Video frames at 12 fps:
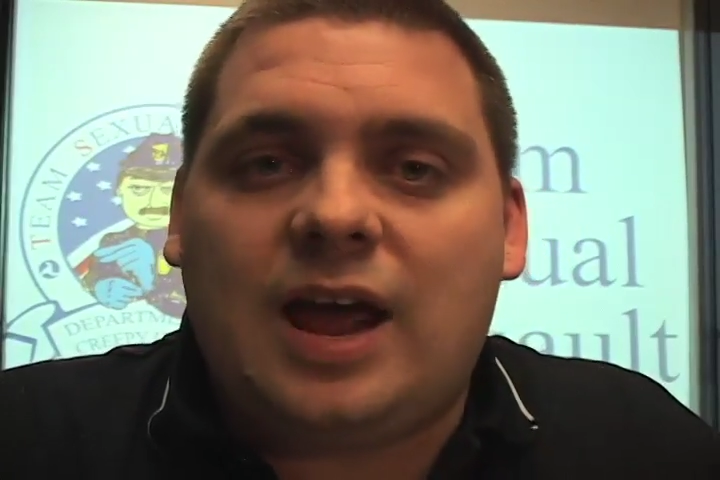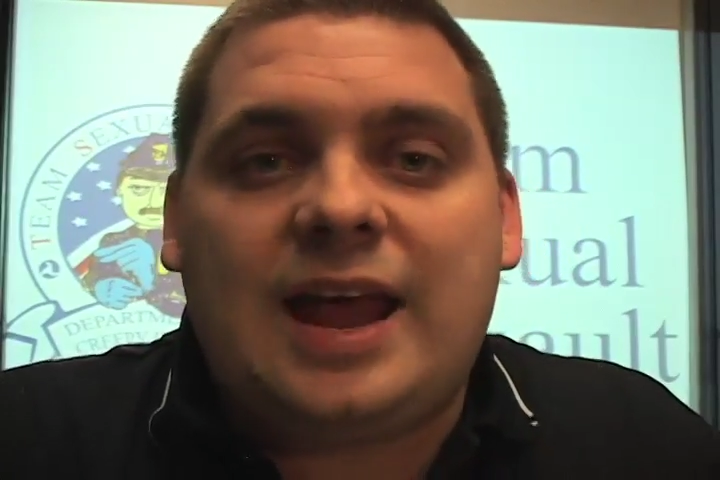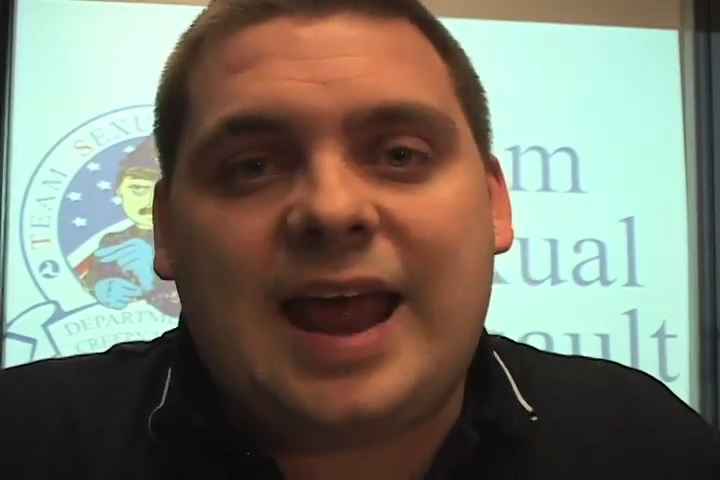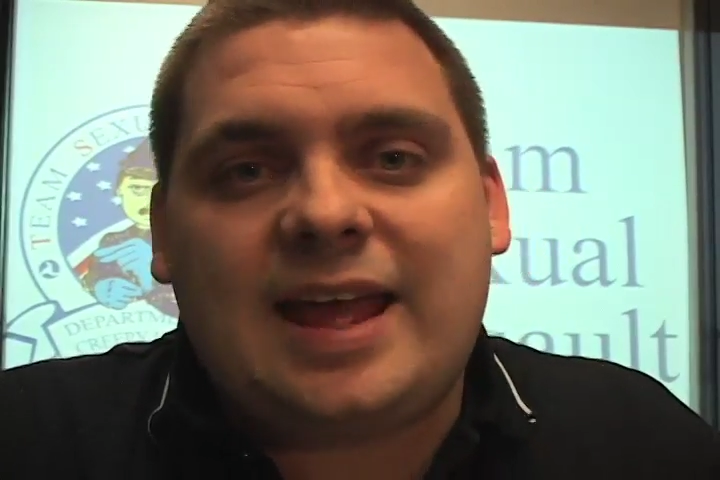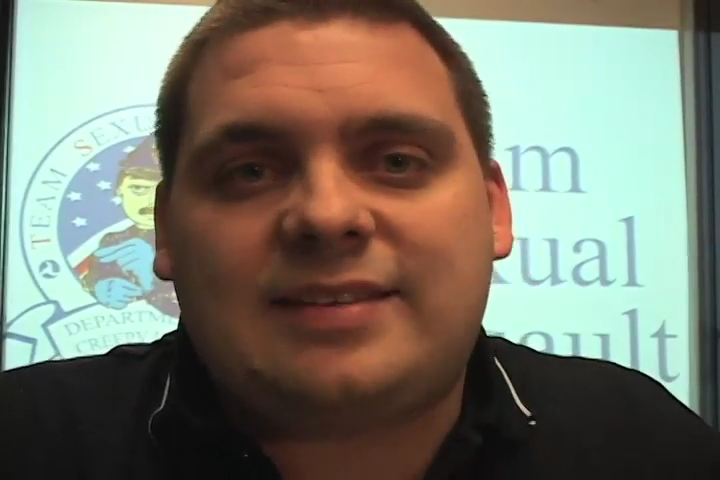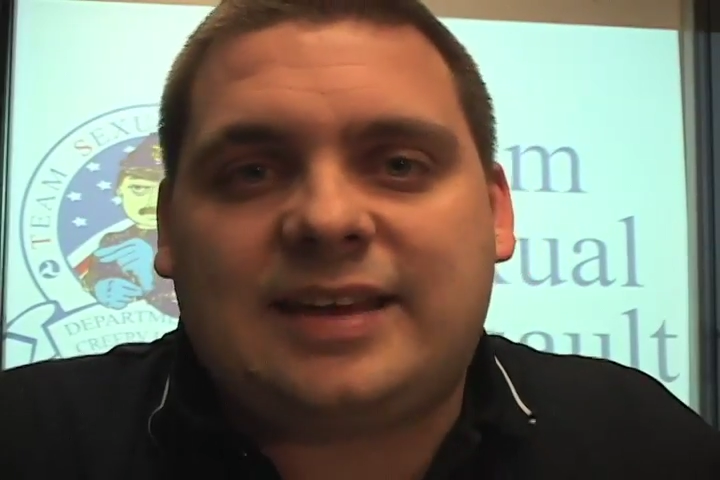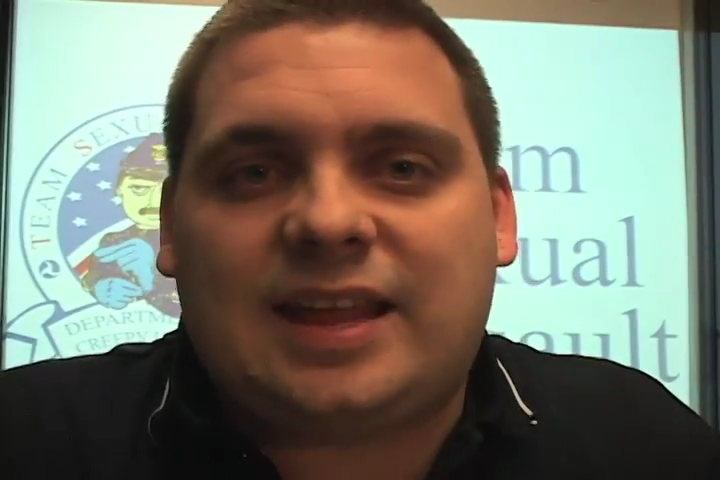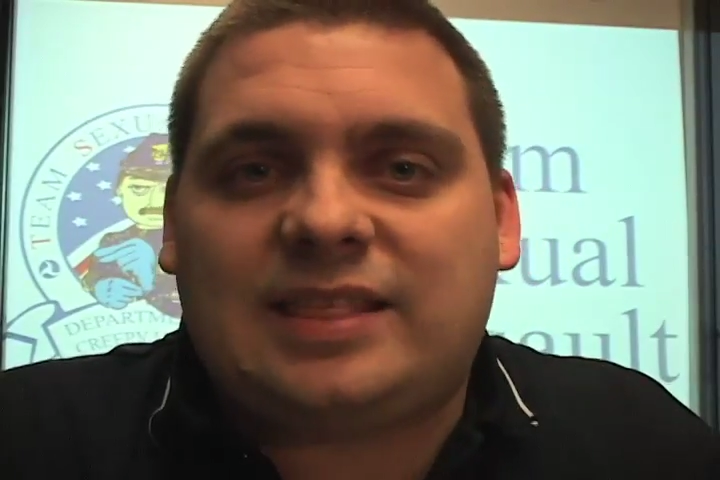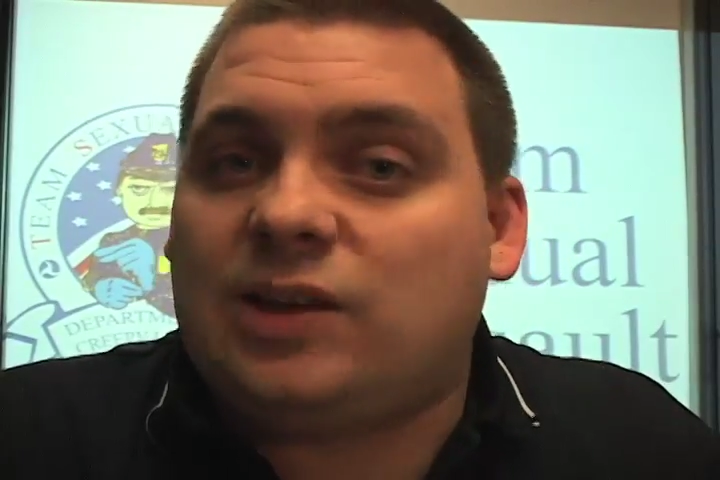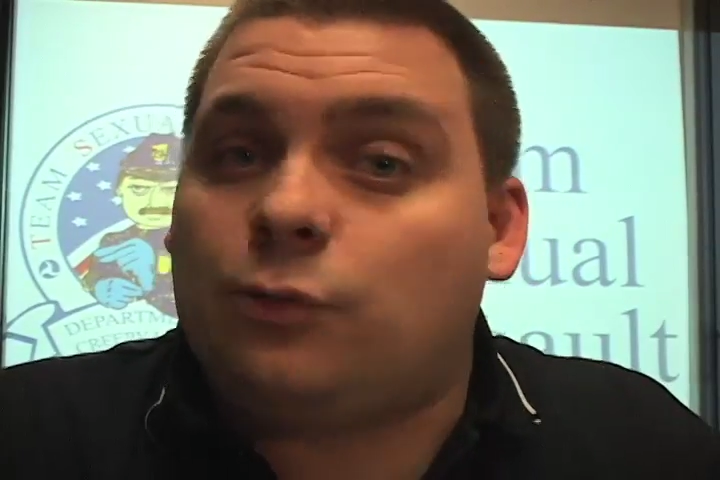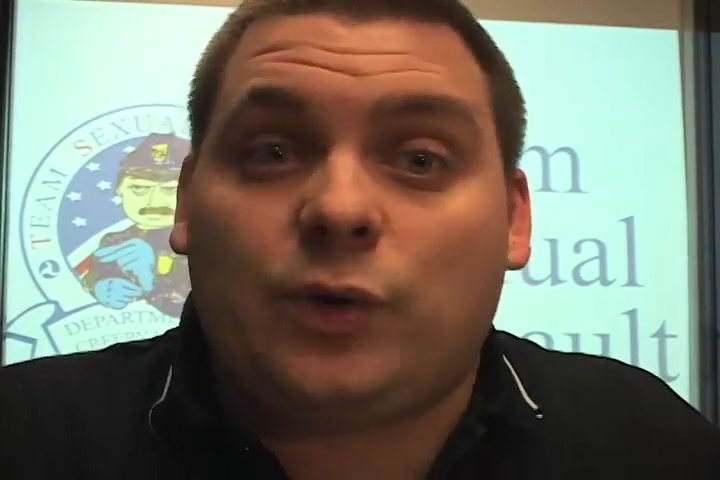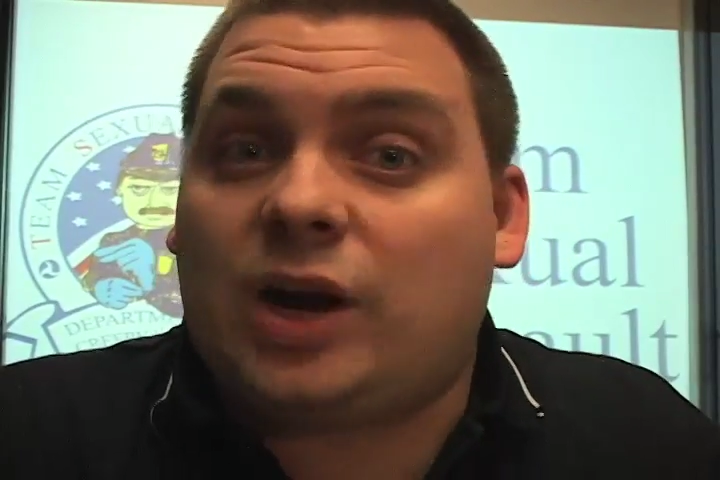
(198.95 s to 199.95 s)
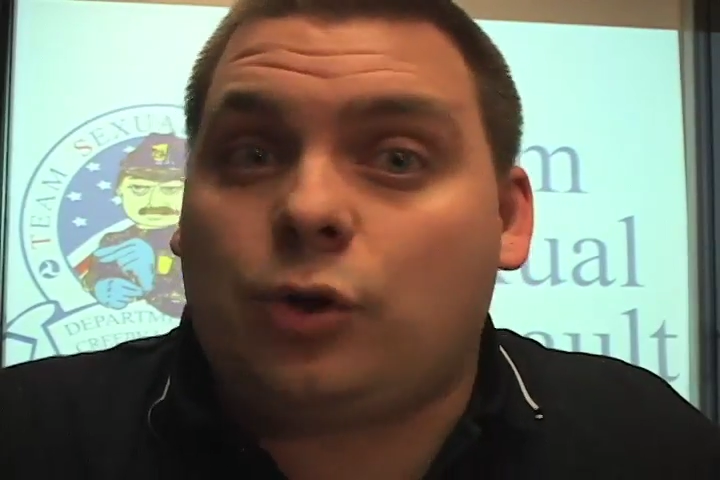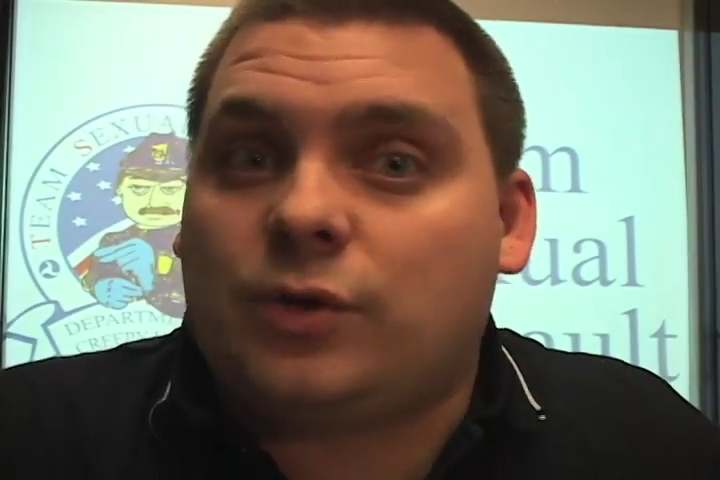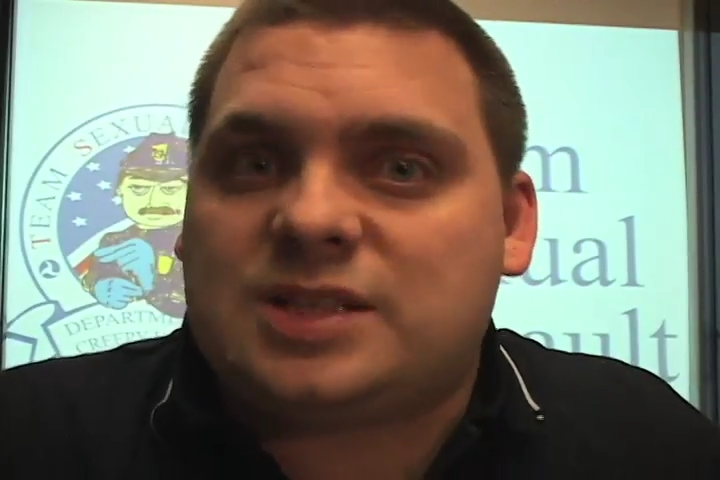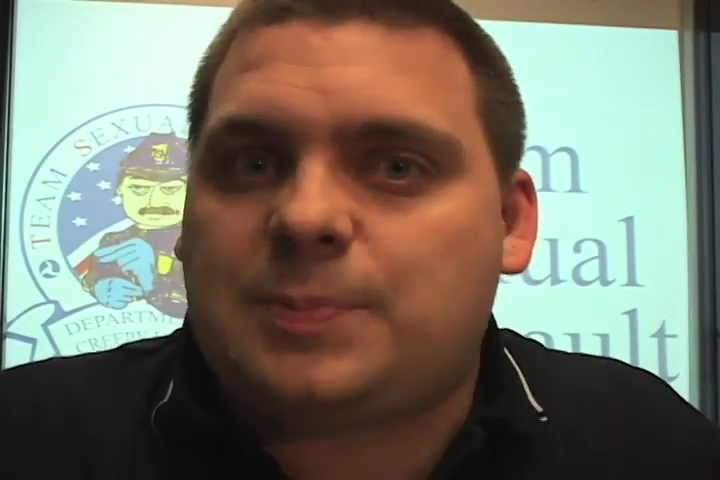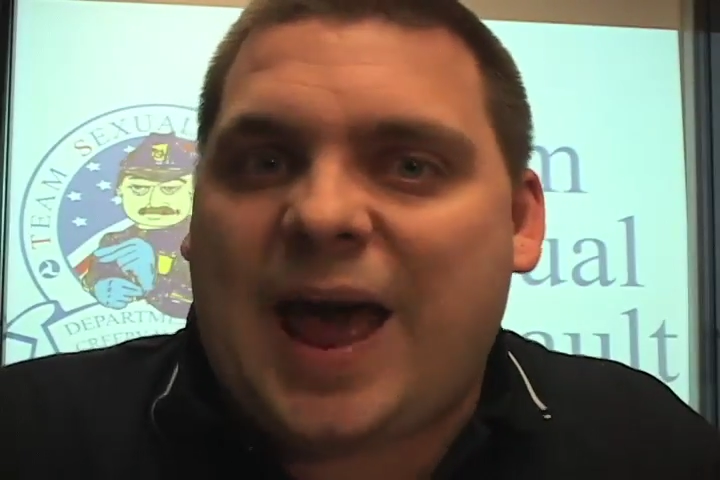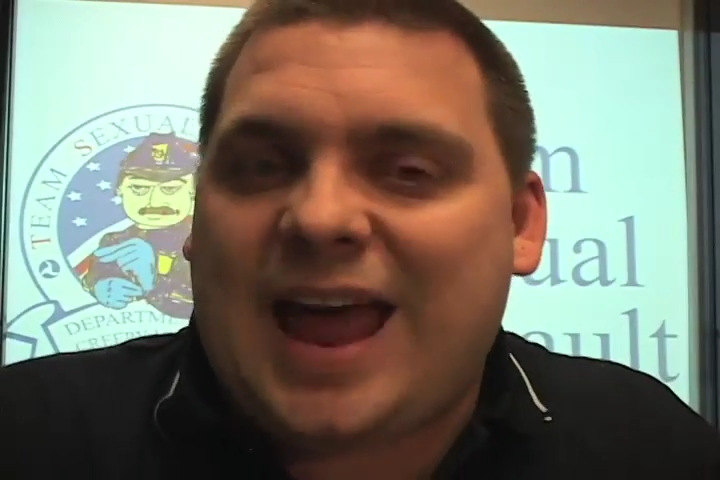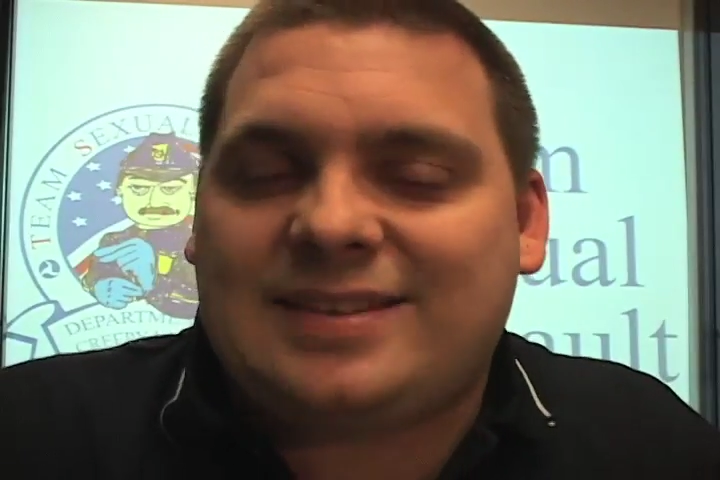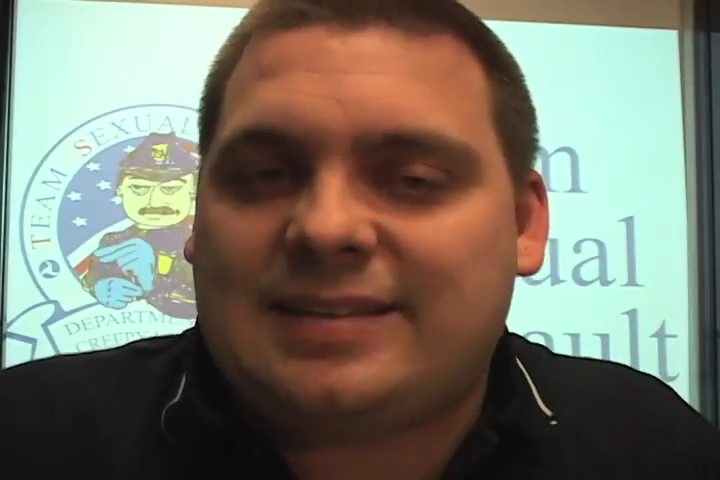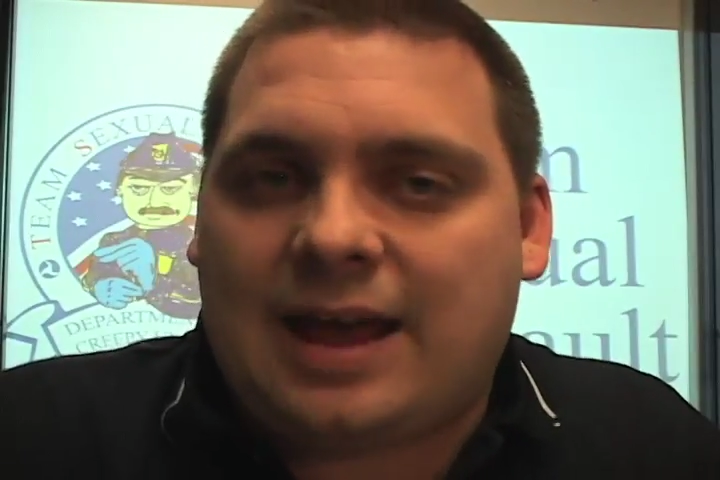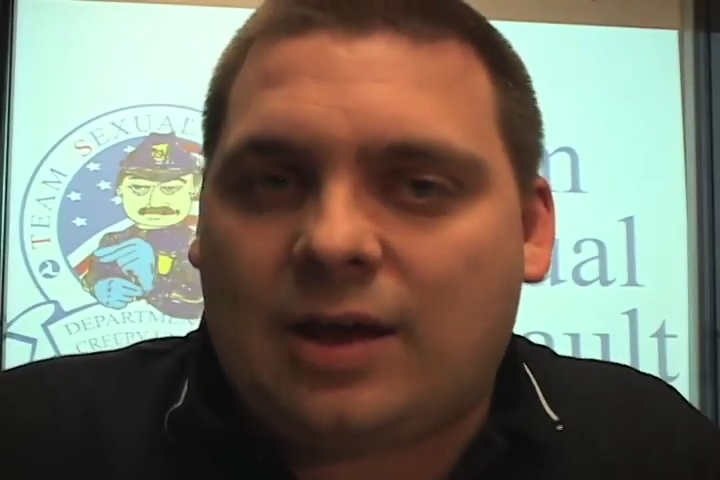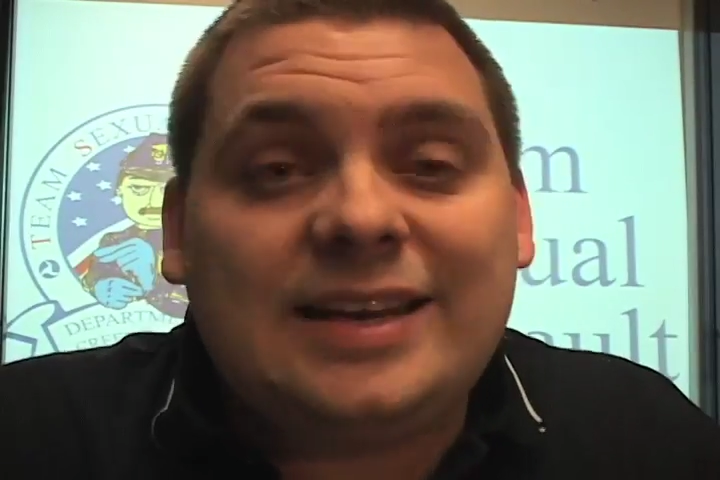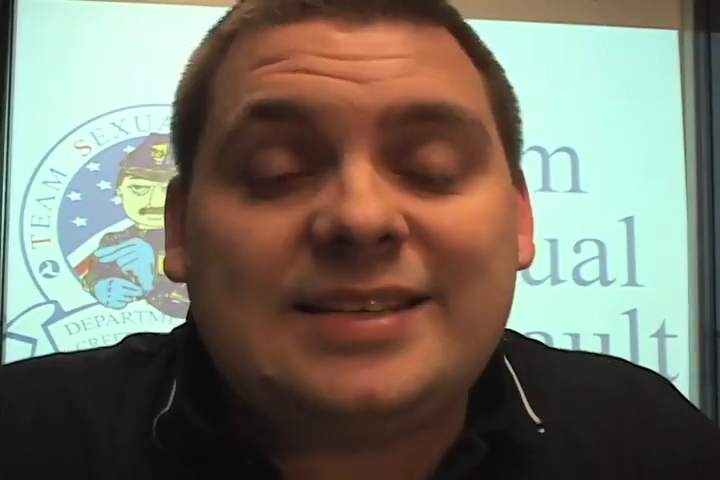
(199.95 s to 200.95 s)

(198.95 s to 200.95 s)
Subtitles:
and had to get the rigorous pat-down.